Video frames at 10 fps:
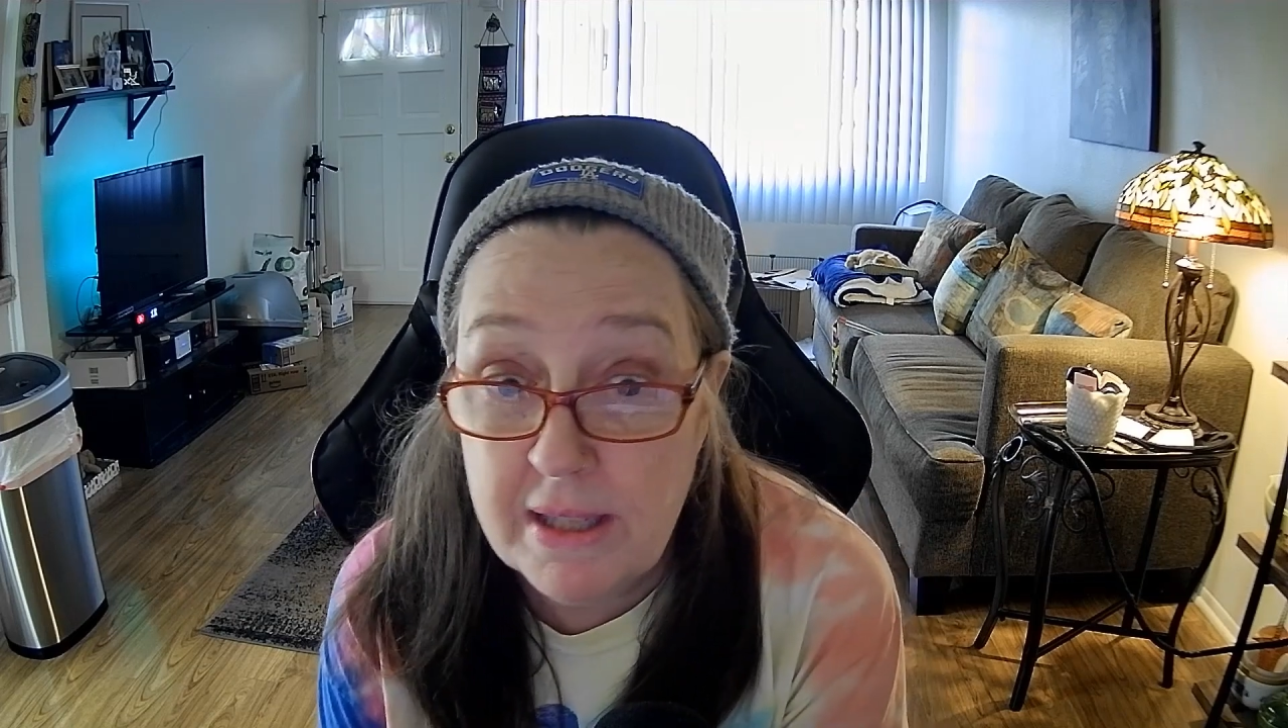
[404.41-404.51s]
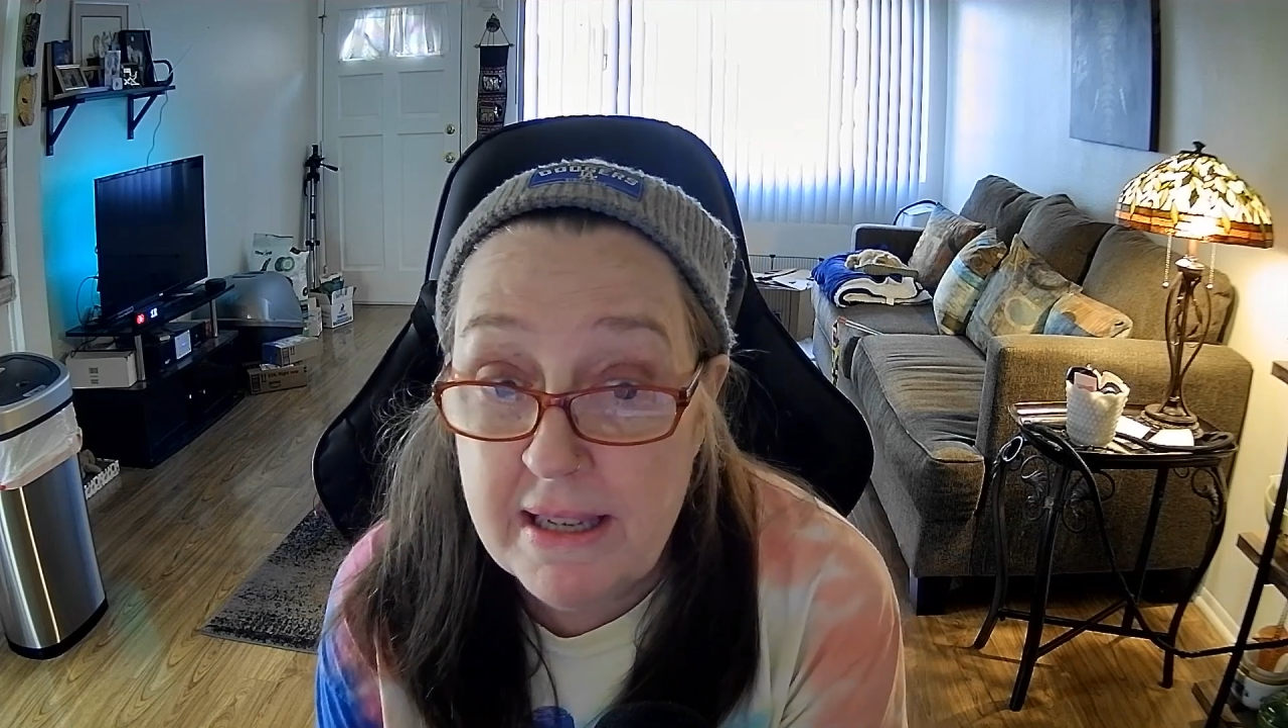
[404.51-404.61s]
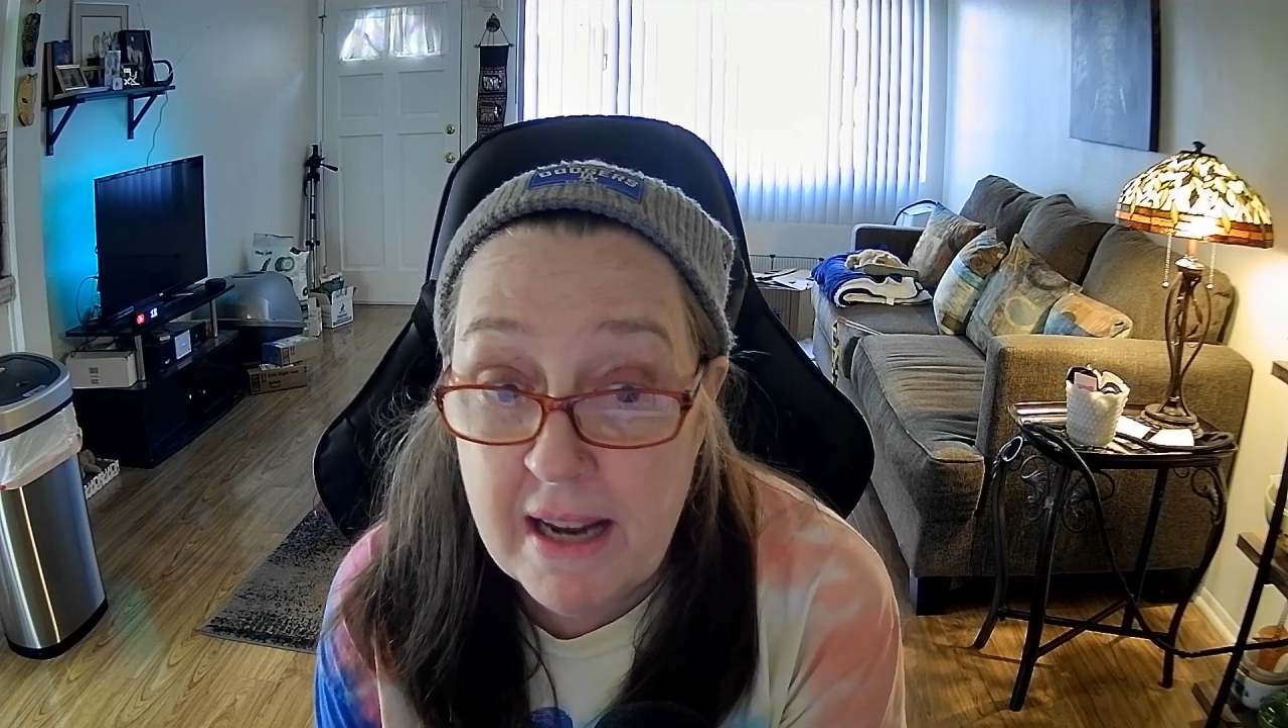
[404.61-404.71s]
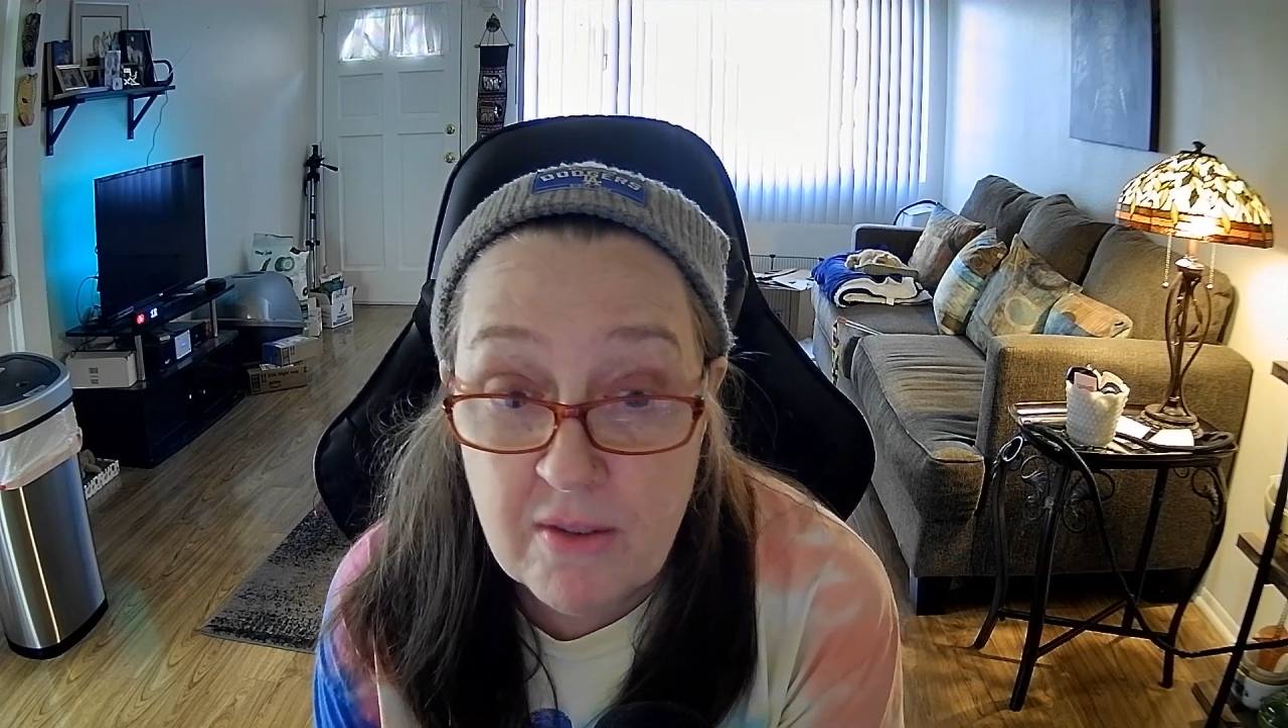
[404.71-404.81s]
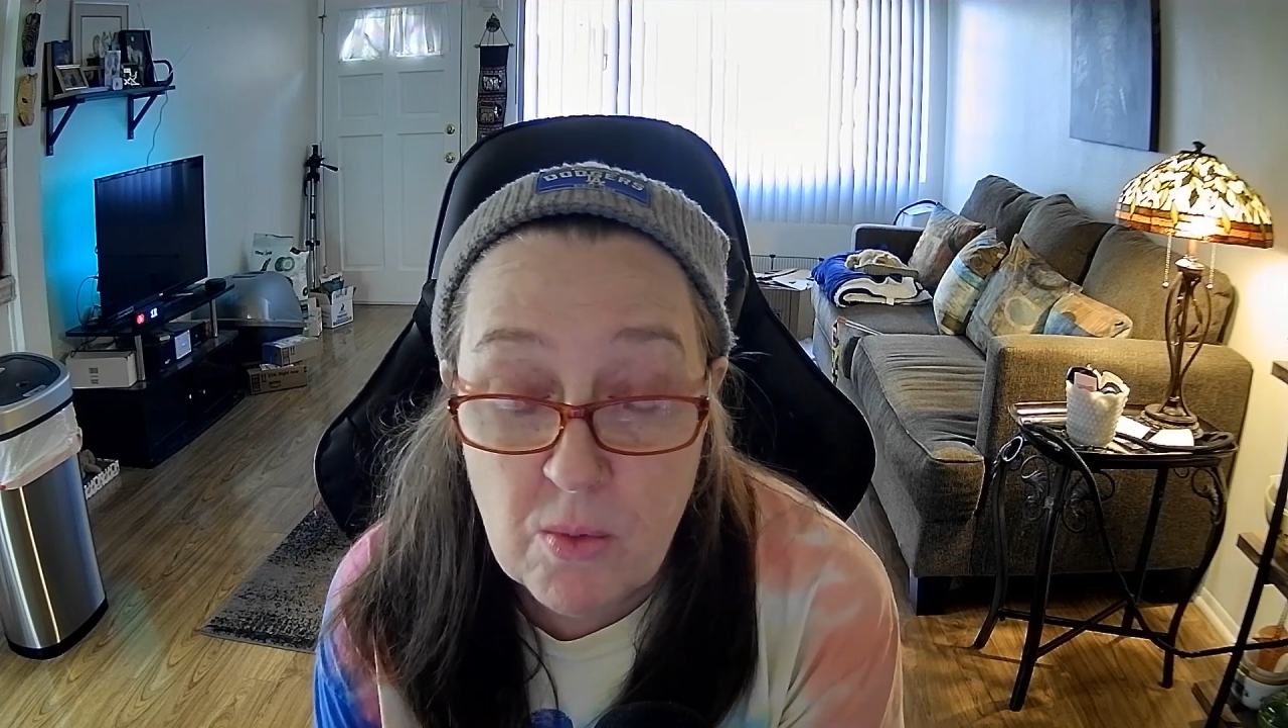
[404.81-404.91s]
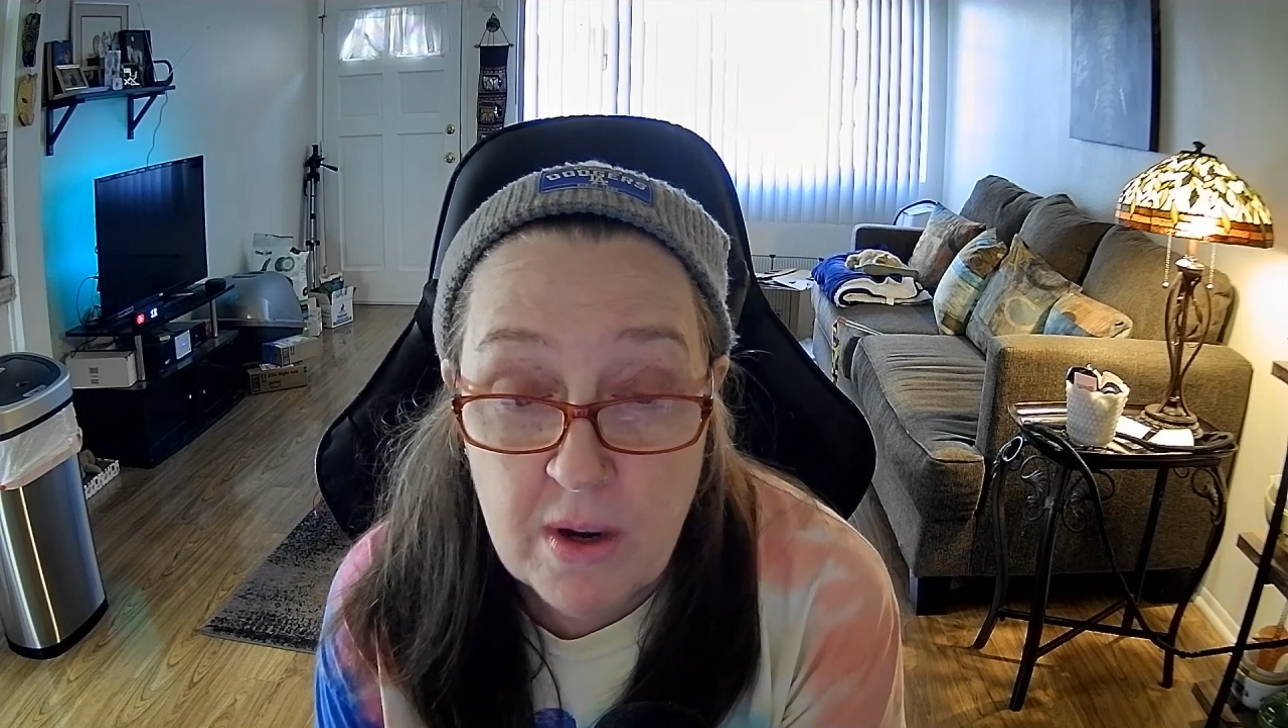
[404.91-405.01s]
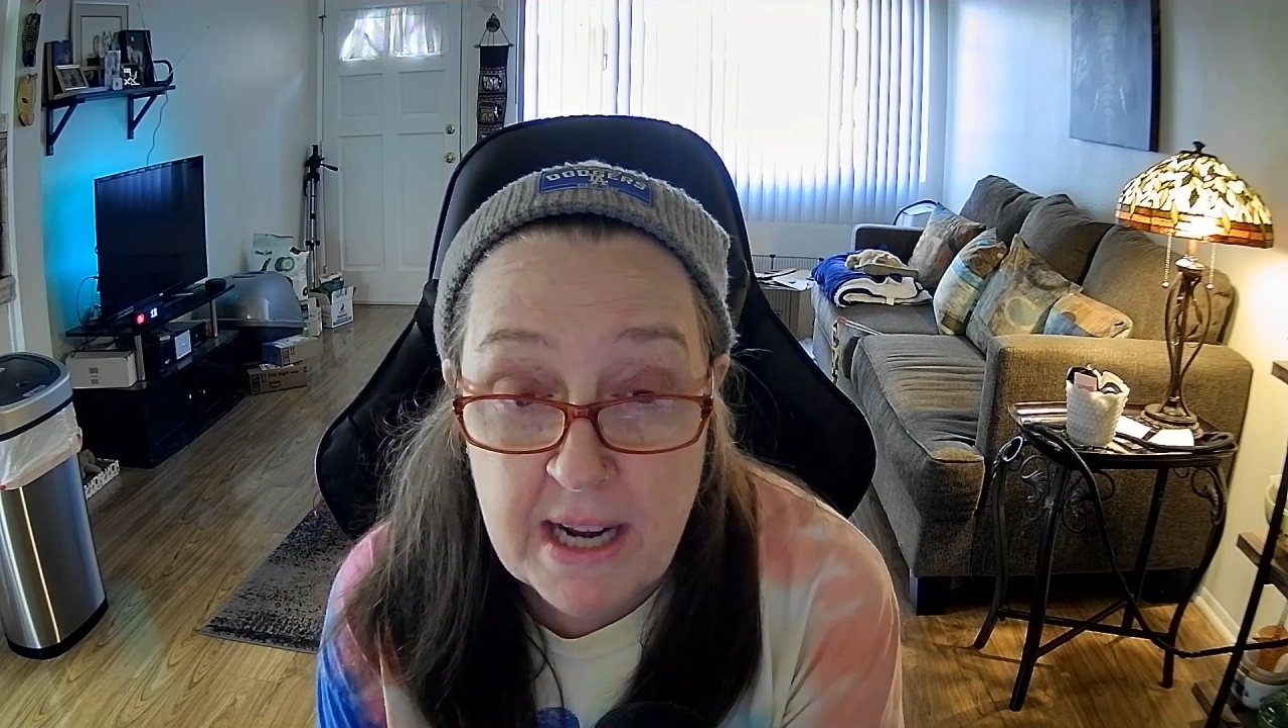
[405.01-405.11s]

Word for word: never want